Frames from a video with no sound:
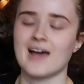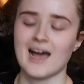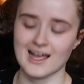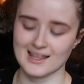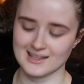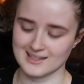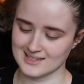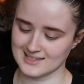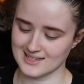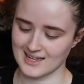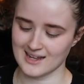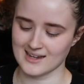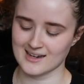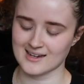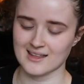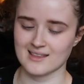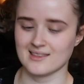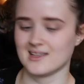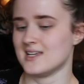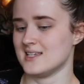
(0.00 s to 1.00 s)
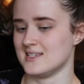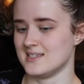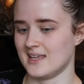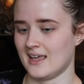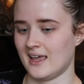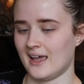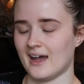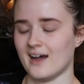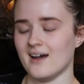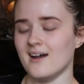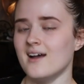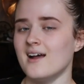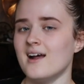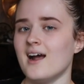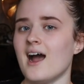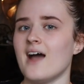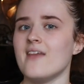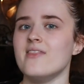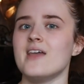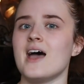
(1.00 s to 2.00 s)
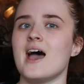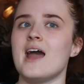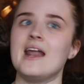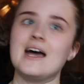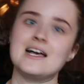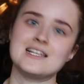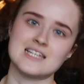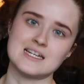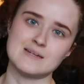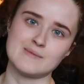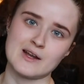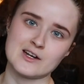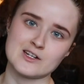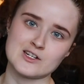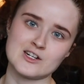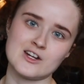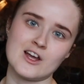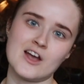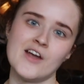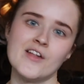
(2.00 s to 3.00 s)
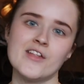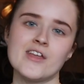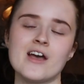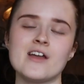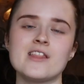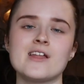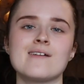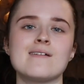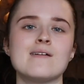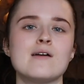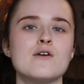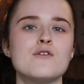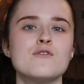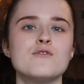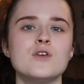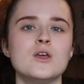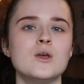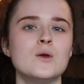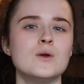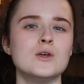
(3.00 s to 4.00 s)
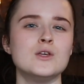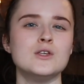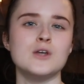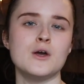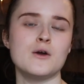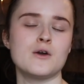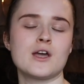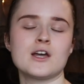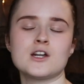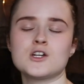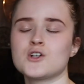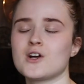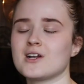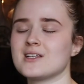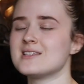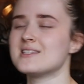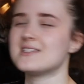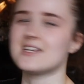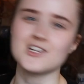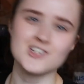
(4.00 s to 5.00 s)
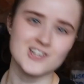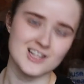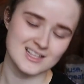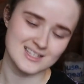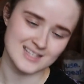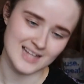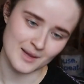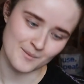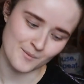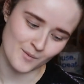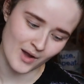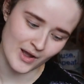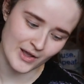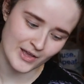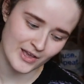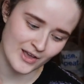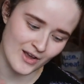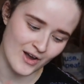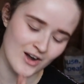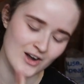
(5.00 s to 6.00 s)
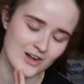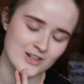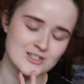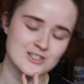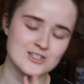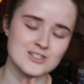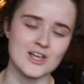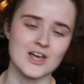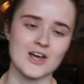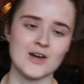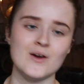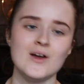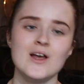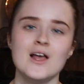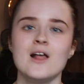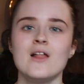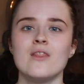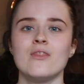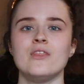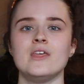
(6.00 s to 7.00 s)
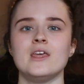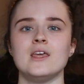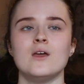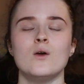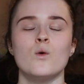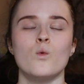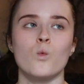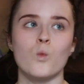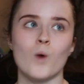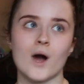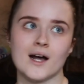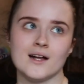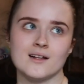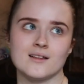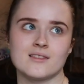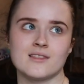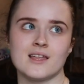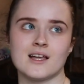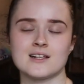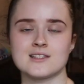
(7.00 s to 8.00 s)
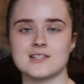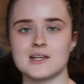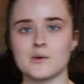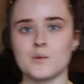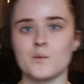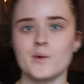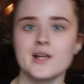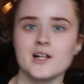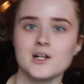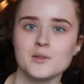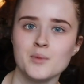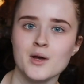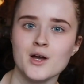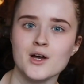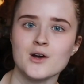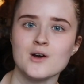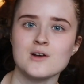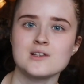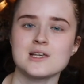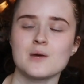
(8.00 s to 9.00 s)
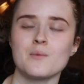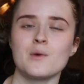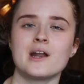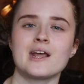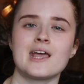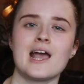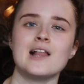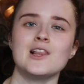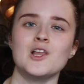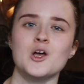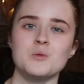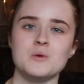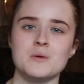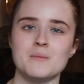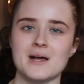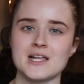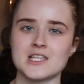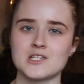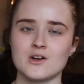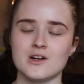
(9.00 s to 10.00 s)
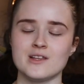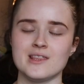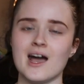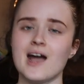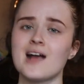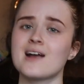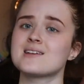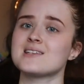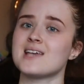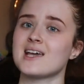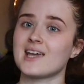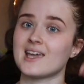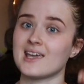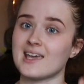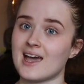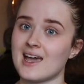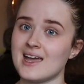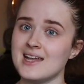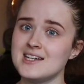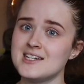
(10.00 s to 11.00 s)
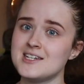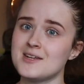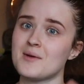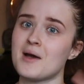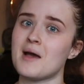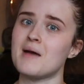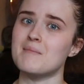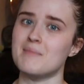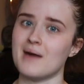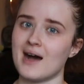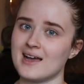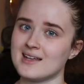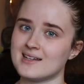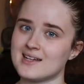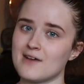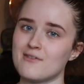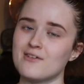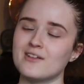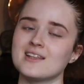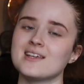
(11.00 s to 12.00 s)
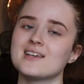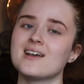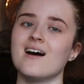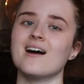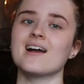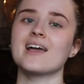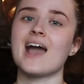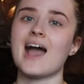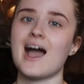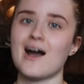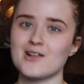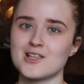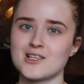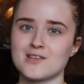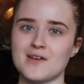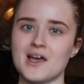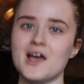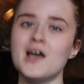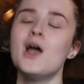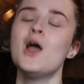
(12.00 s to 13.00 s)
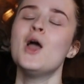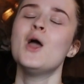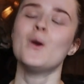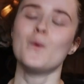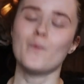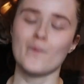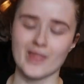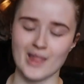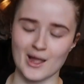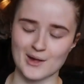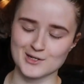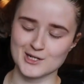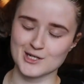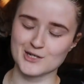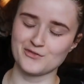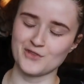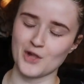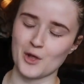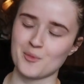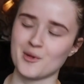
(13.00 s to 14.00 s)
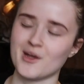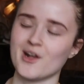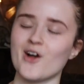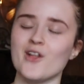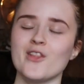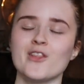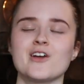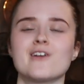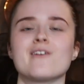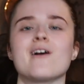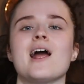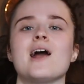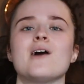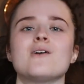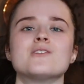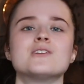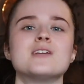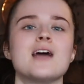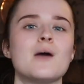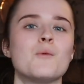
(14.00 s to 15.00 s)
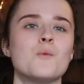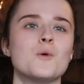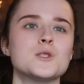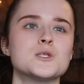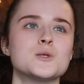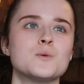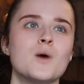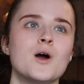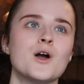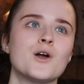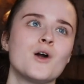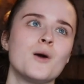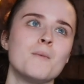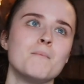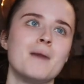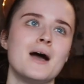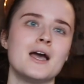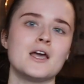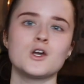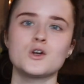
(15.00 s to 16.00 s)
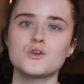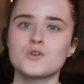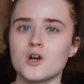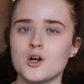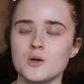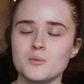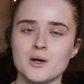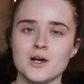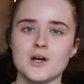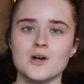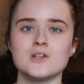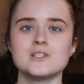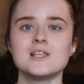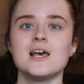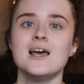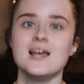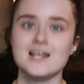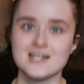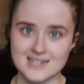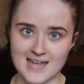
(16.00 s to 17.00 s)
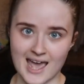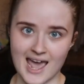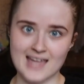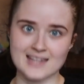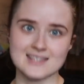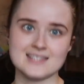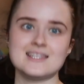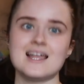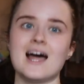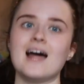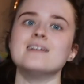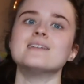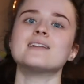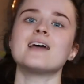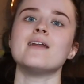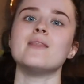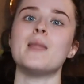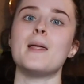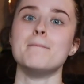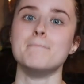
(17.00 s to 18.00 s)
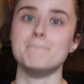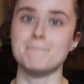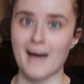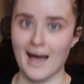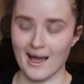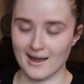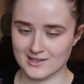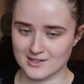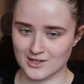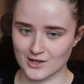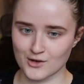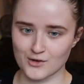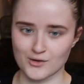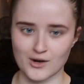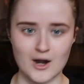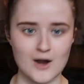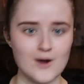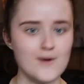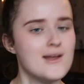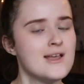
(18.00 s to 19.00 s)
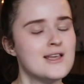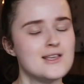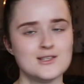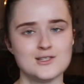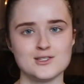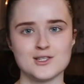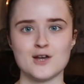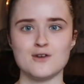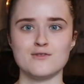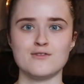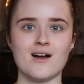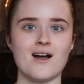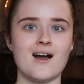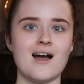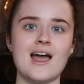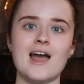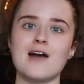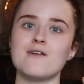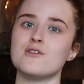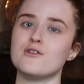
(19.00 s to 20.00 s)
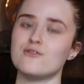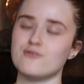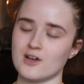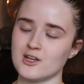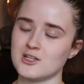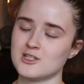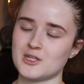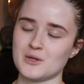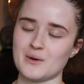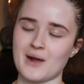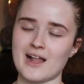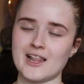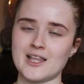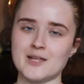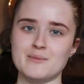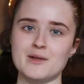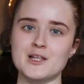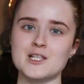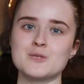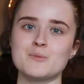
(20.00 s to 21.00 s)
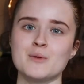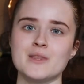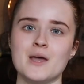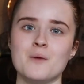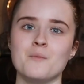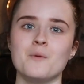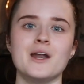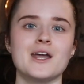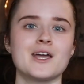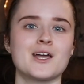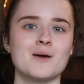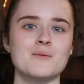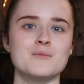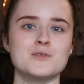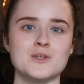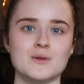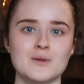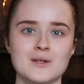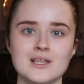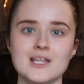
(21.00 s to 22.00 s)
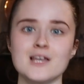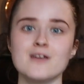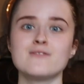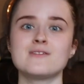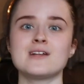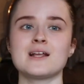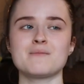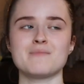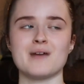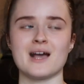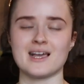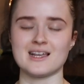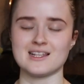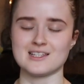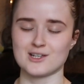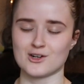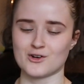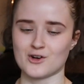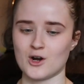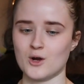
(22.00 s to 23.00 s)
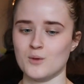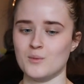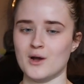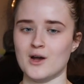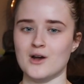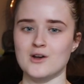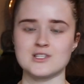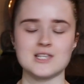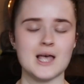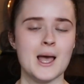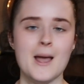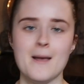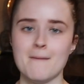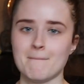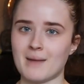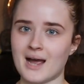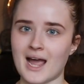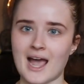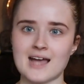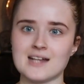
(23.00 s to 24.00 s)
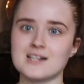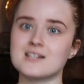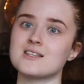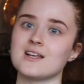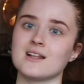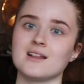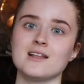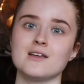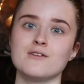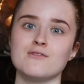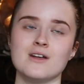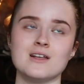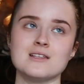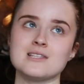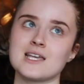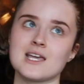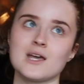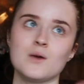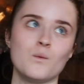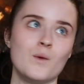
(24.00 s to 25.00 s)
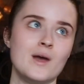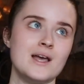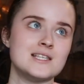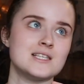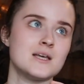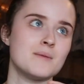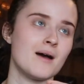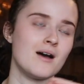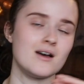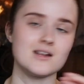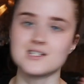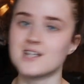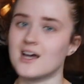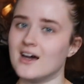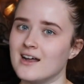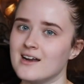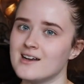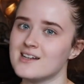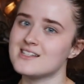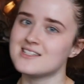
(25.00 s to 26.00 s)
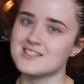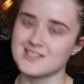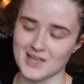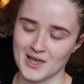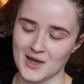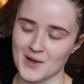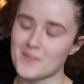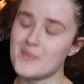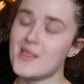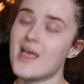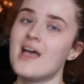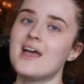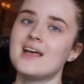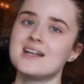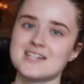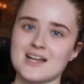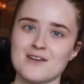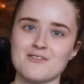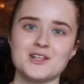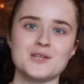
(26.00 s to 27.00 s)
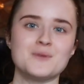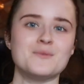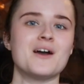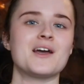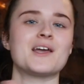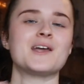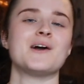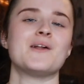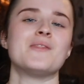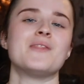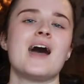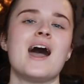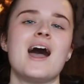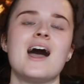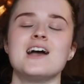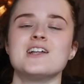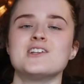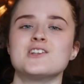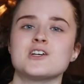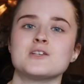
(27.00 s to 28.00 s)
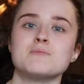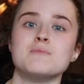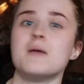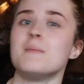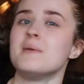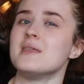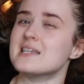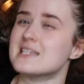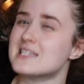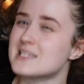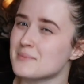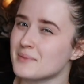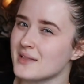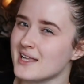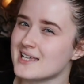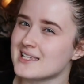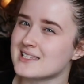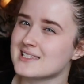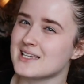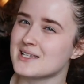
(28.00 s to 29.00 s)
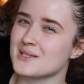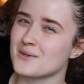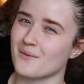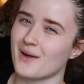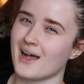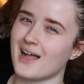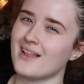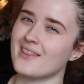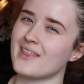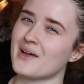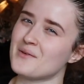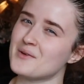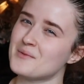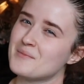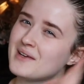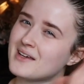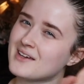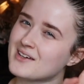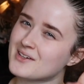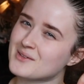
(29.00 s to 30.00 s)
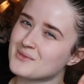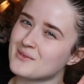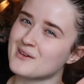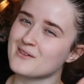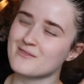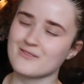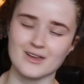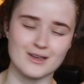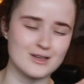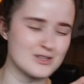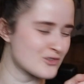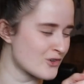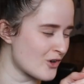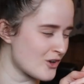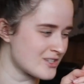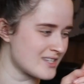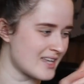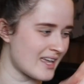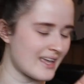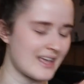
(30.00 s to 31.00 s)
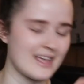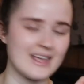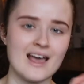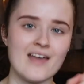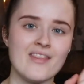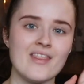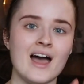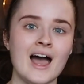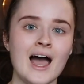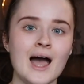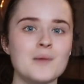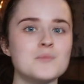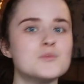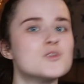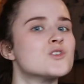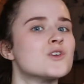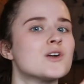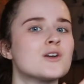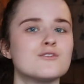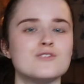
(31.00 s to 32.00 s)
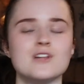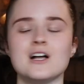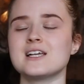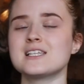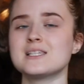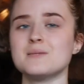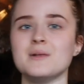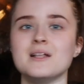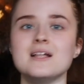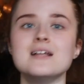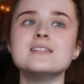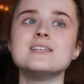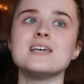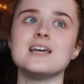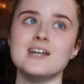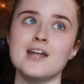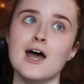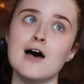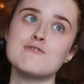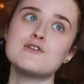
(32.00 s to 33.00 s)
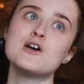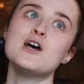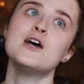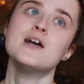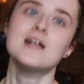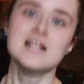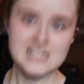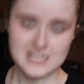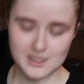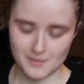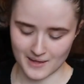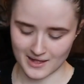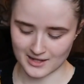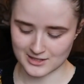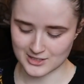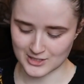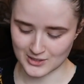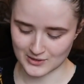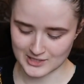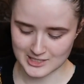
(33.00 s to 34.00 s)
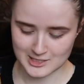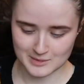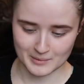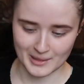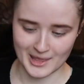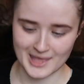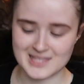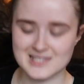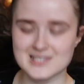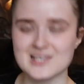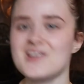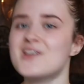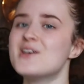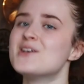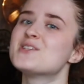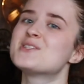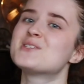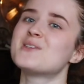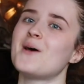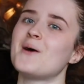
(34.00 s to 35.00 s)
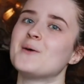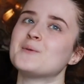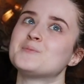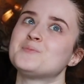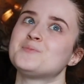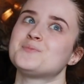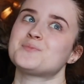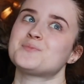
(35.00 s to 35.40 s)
the handstand this year. And then, as I mentioned earlier, there are a few yoga transitions that I'm working on, so the wild thing to wheel pose, I want to get a little bit better at that because I can get into it, but I definitely can't get out of it without just flopping on the ground. I want to work on my crow pose to headstand and then back to crow. So far I have the first two elements, but then when it comes to lifting back into crow pose, my head suddenly feels like it weighs about a ton. So definitely working on that, and just maybe the splits as well. That would be a good one. Fingers crossed I can get that hamstring flexibility enough to be able to do the splits. So